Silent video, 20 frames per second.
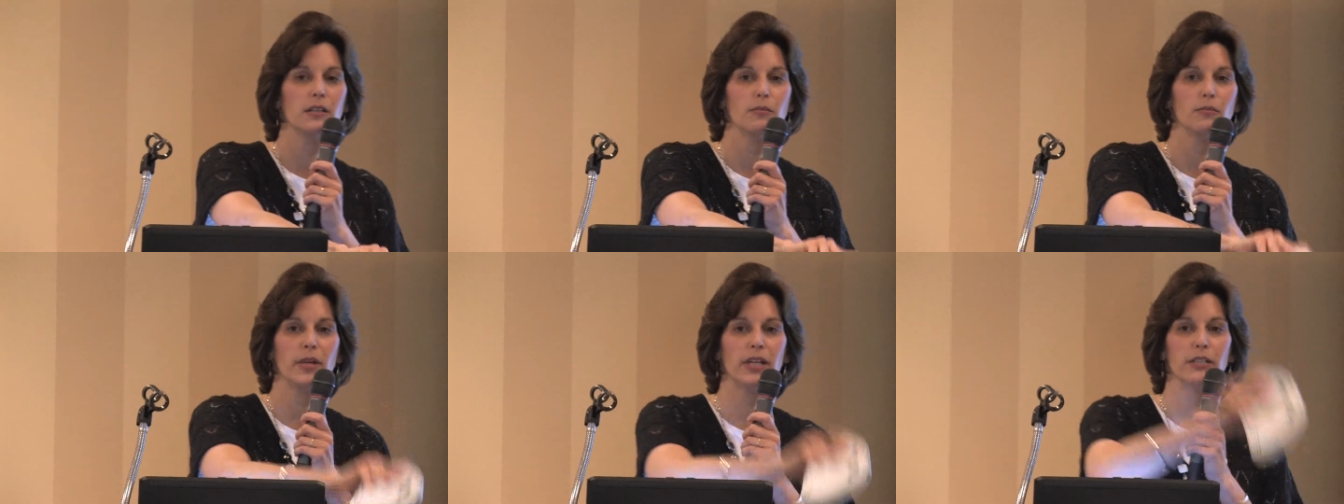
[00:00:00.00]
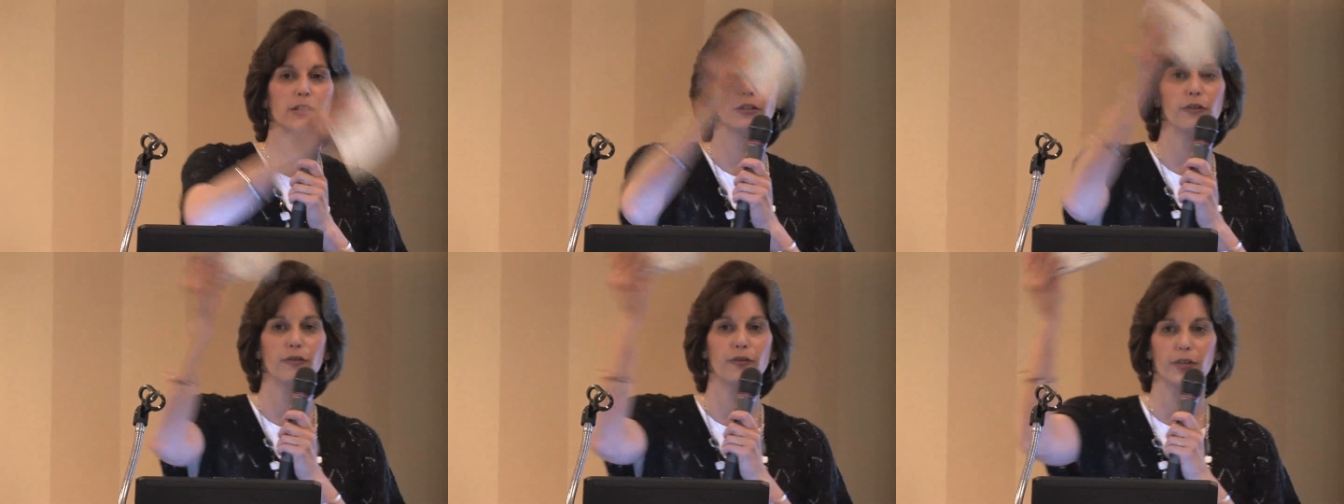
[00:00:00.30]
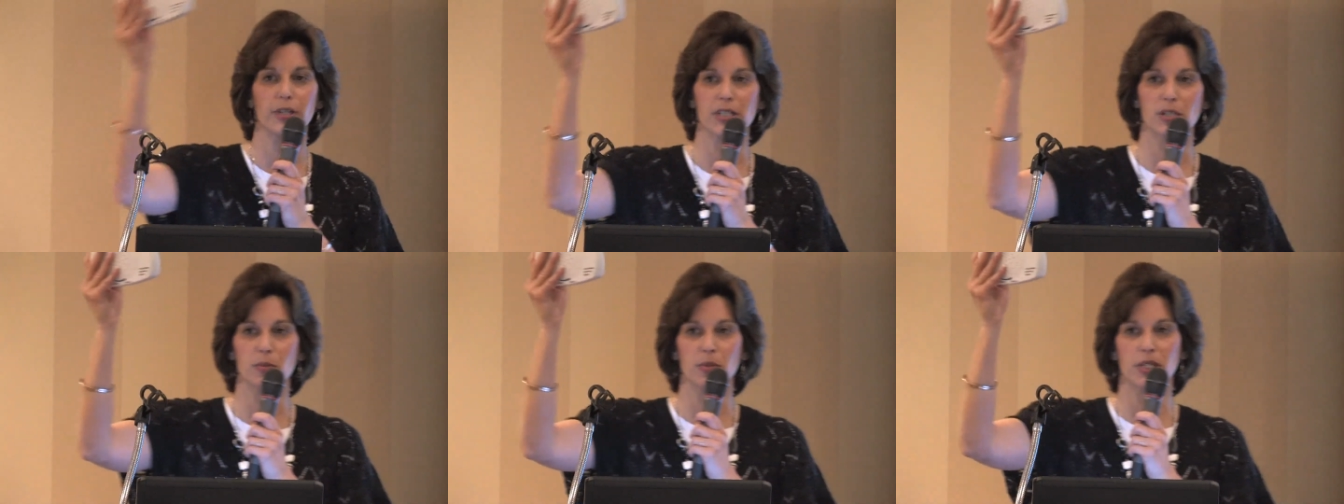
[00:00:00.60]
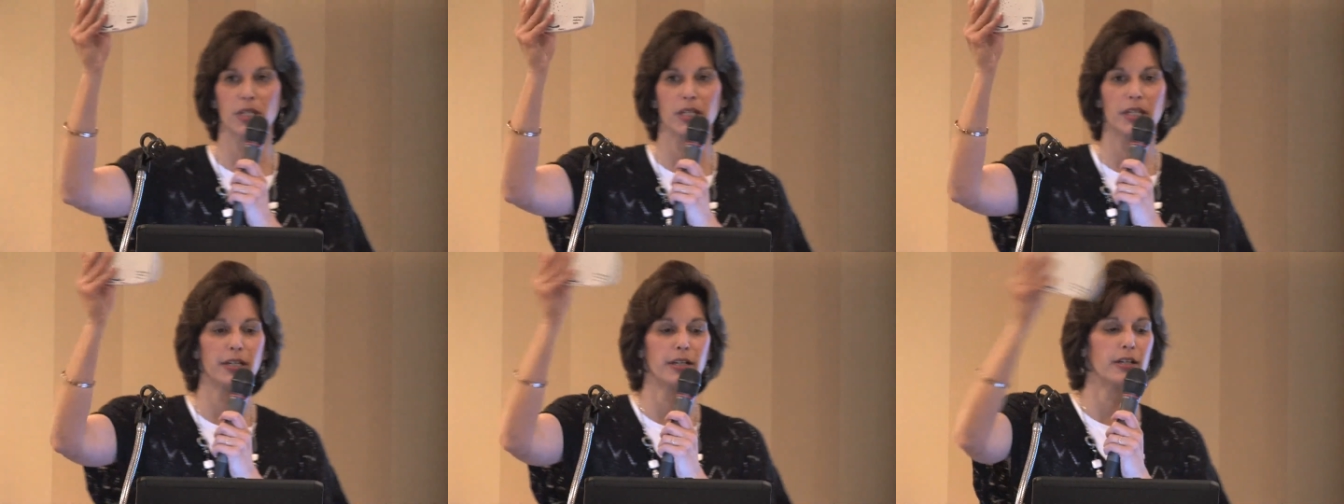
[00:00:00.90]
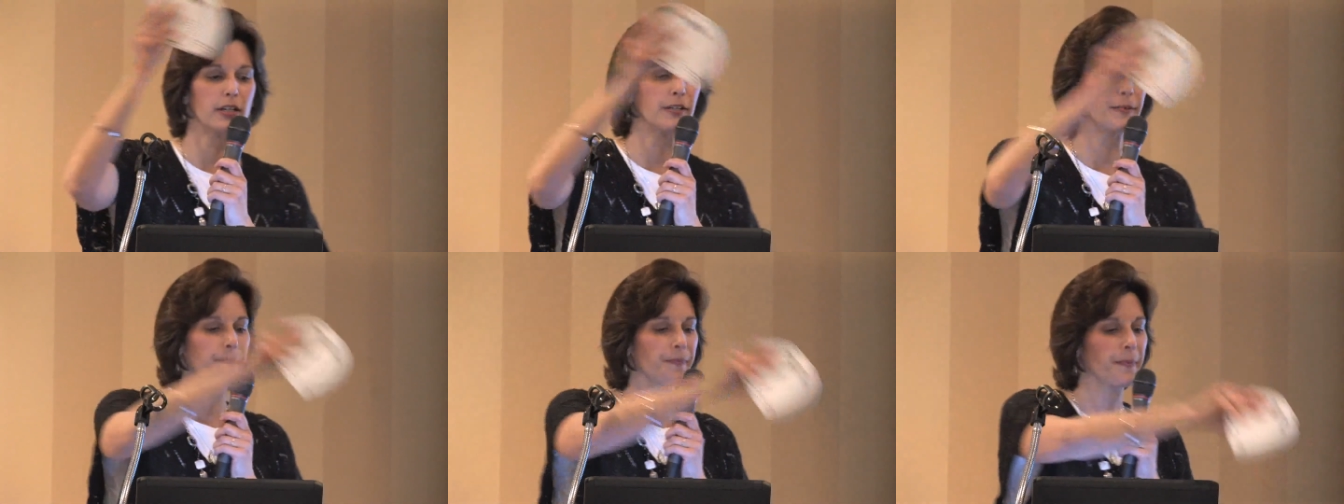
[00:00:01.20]
my little frisbee
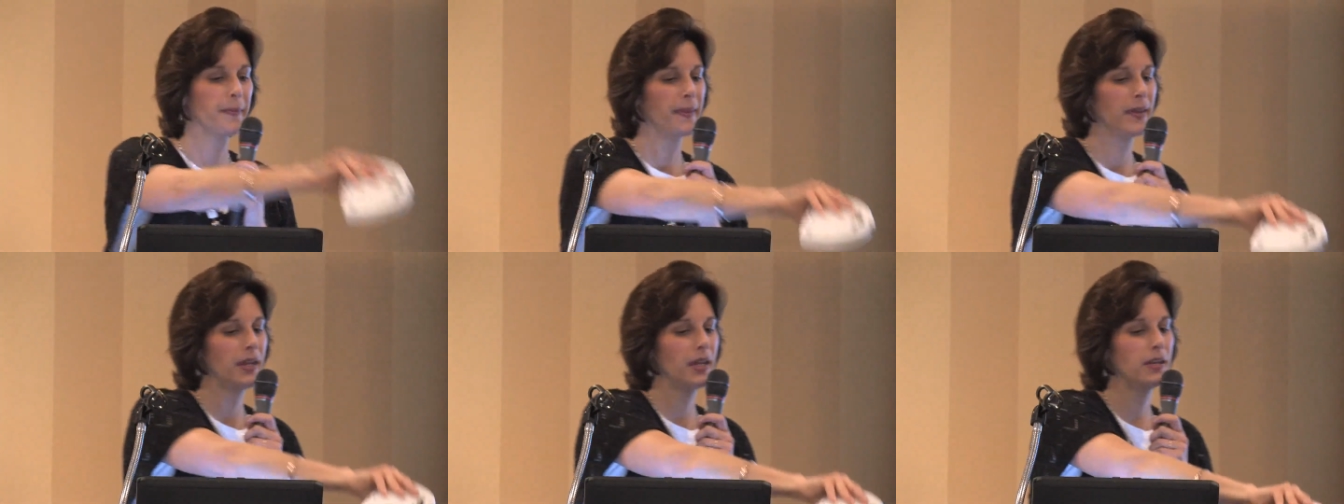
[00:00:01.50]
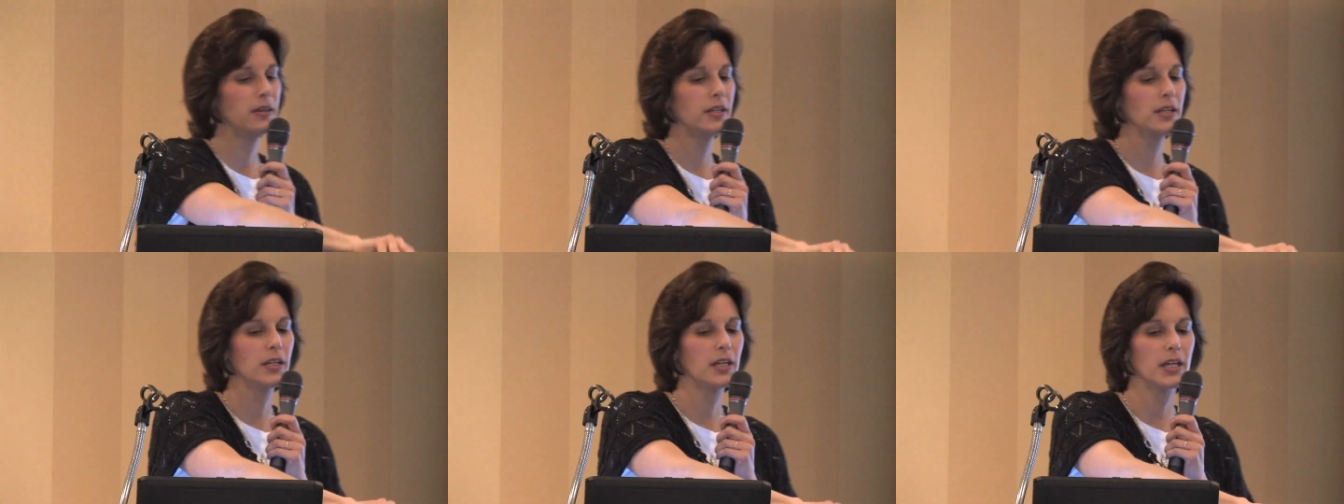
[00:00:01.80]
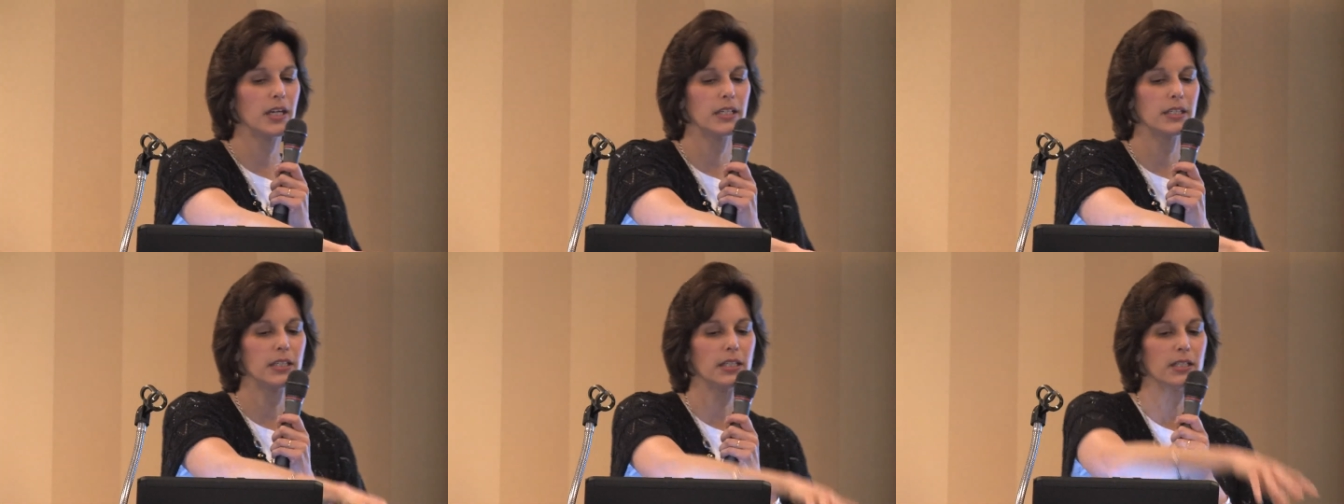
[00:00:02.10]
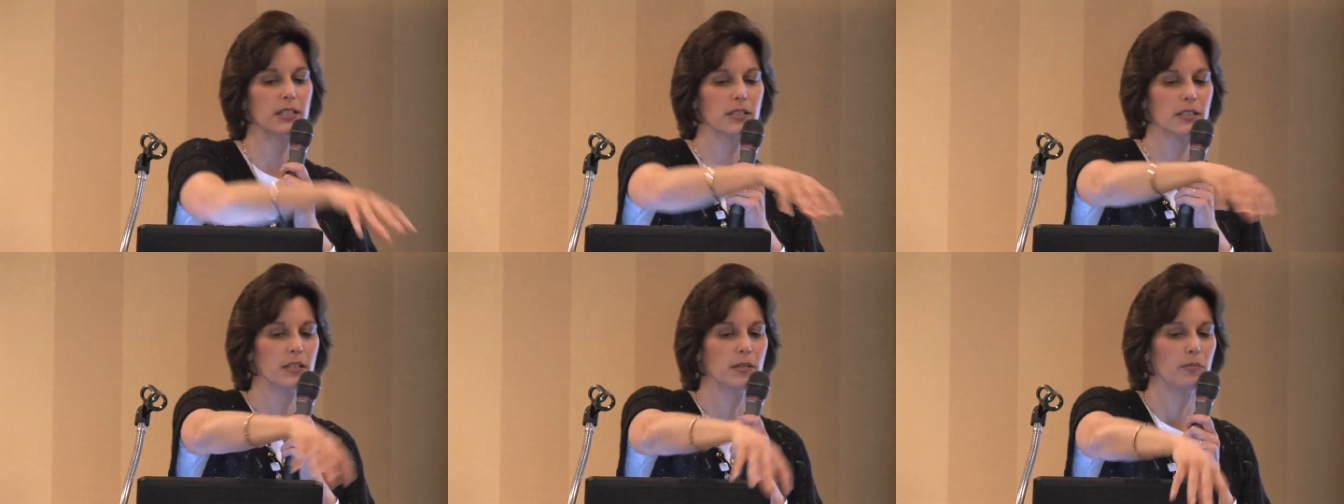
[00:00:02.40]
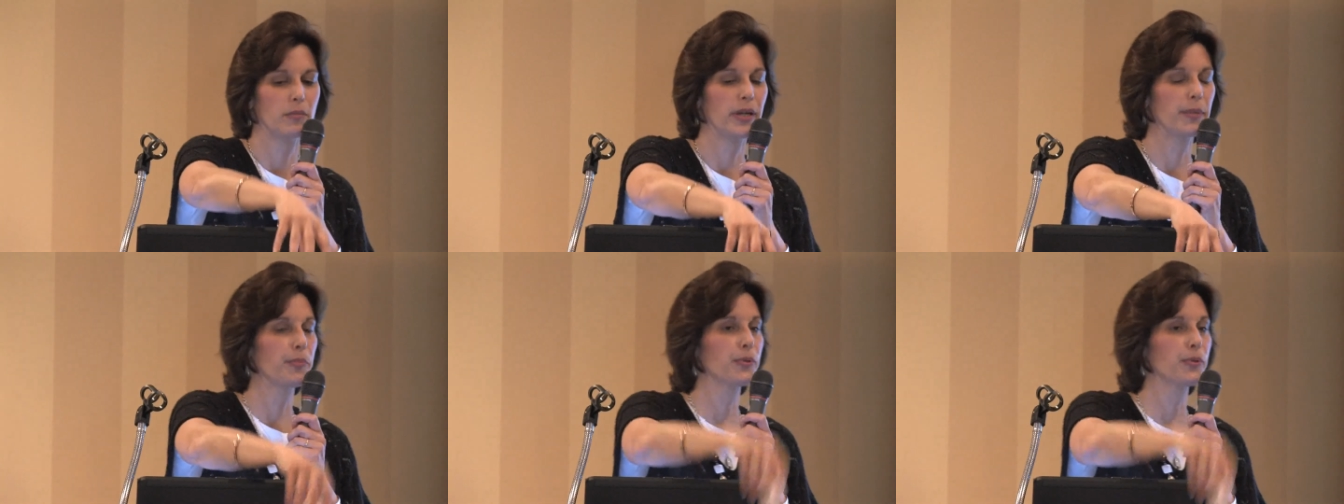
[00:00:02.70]
here, and then I get my